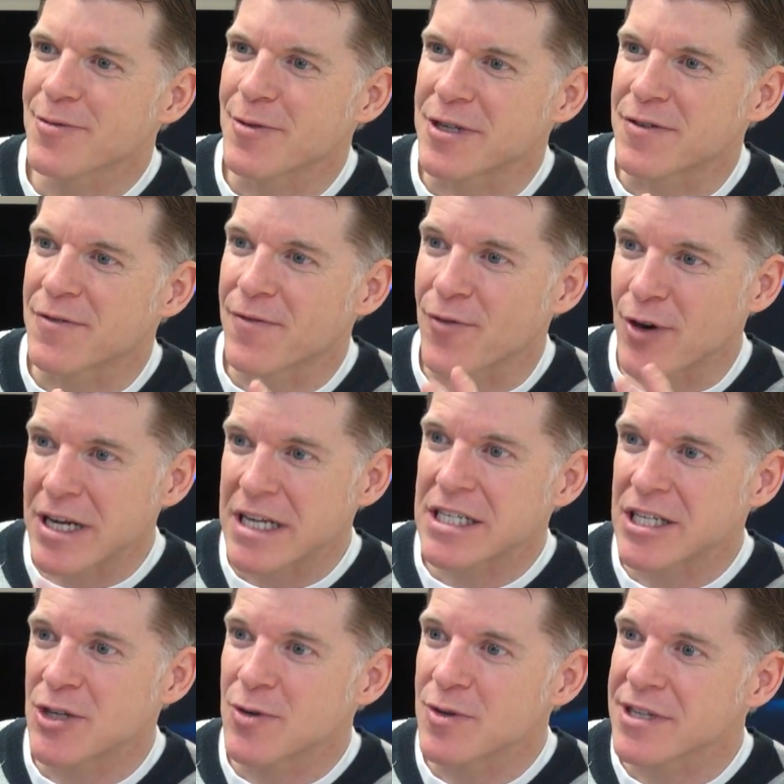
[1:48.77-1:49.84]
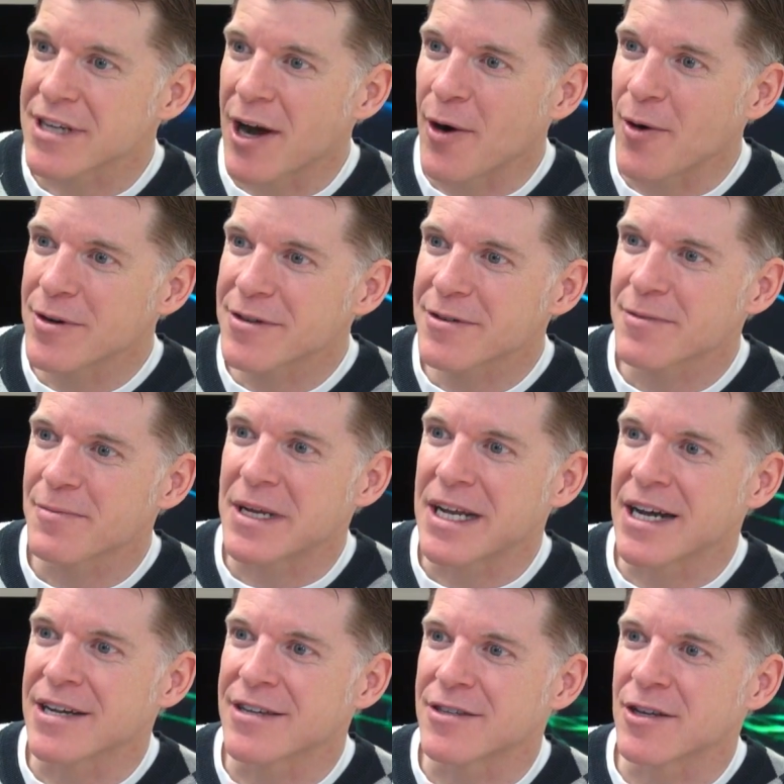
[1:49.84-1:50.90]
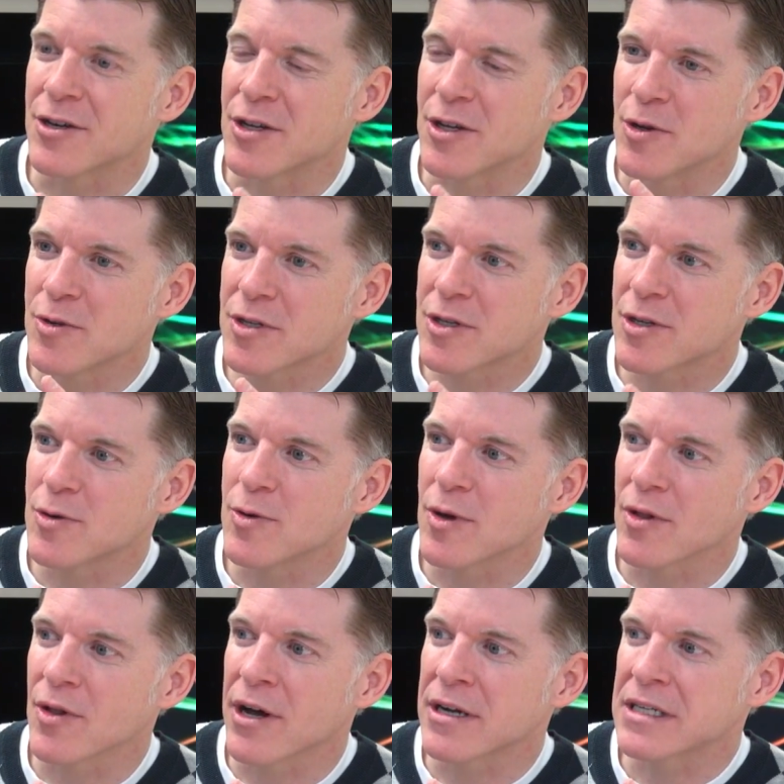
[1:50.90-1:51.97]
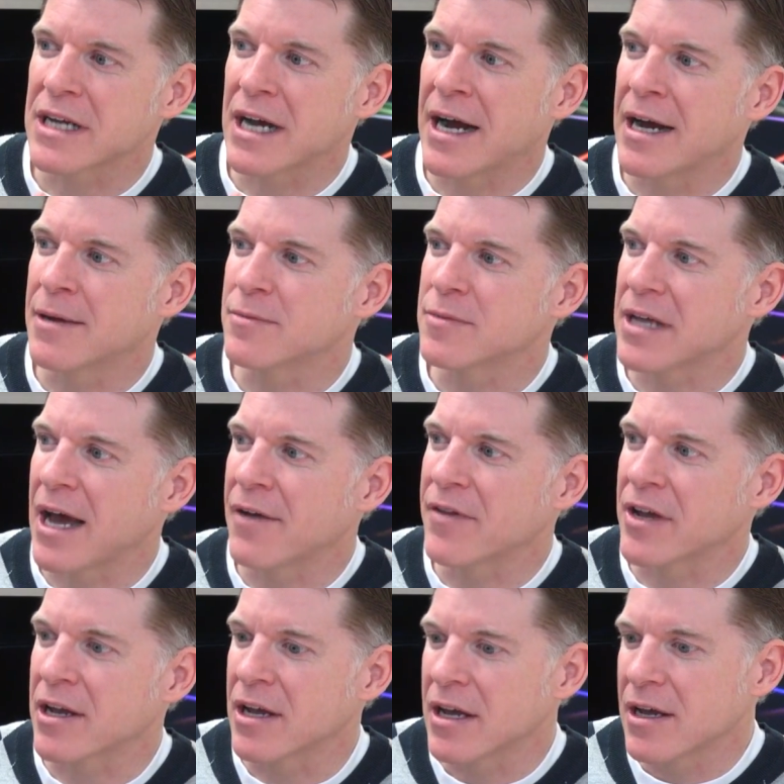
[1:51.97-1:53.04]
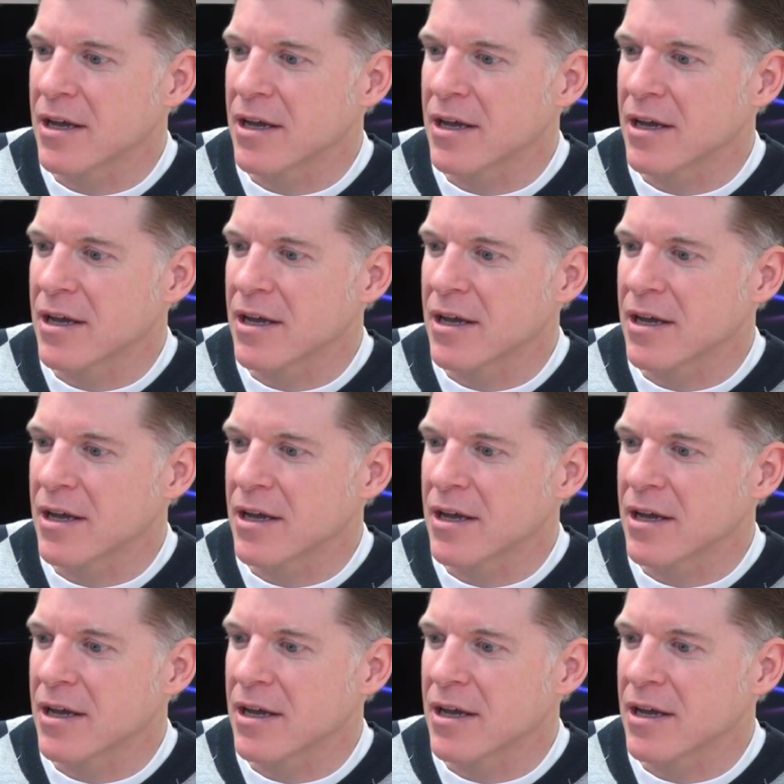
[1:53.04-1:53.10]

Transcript: which freaks students out because they're used to a lot of times having